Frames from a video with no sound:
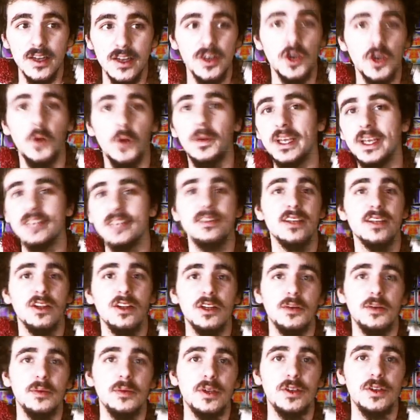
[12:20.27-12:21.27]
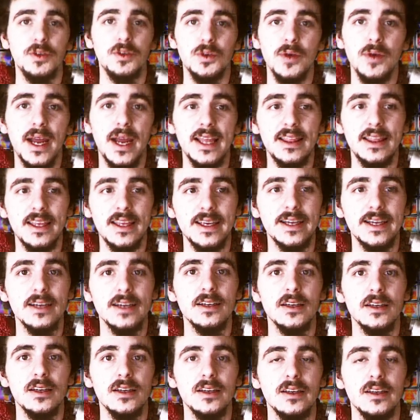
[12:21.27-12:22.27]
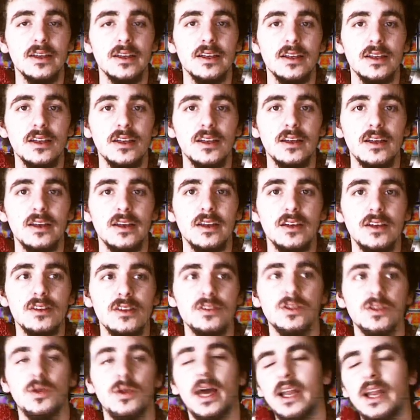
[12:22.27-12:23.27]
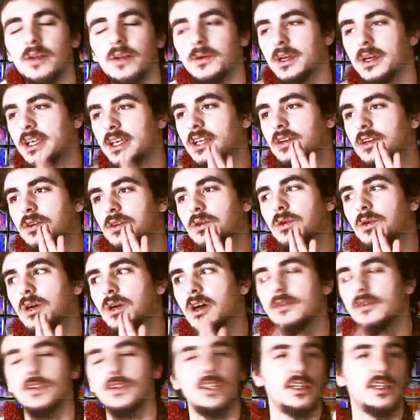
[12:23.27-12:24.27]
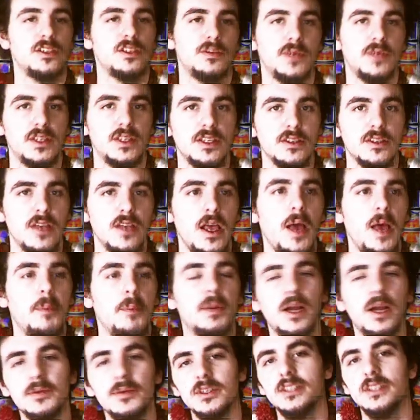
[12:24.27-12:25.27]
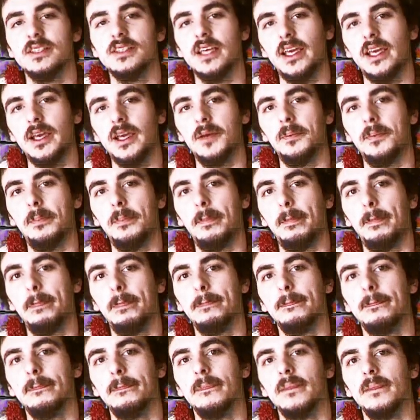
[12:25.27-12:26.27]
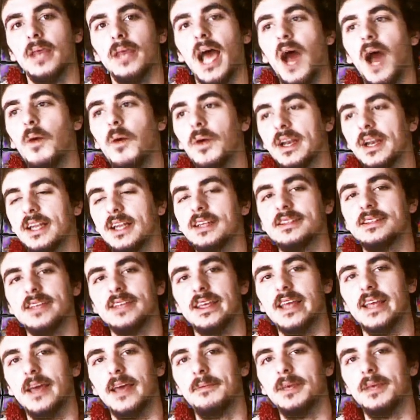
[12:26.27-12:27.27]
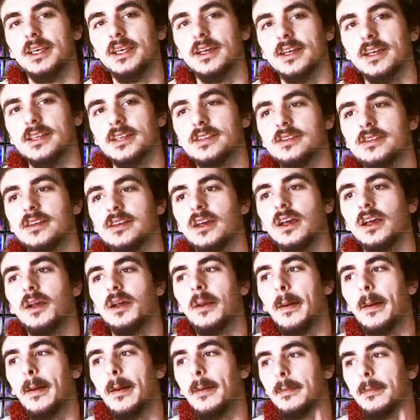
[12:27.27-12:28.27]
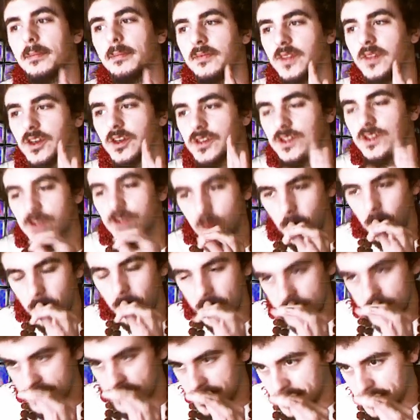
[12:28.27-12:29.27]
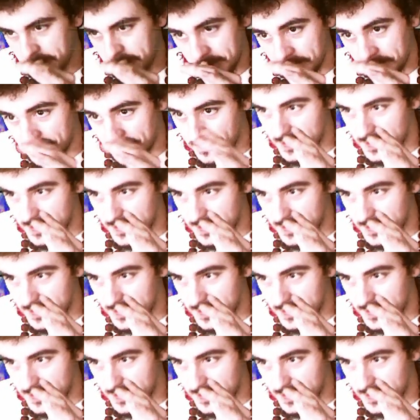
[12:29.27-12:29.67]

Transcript: Nobody's telling them to do the right thing. So I didn't want to get into a whole conversation about this. But I'm just saying, I wanted to say that because there's so much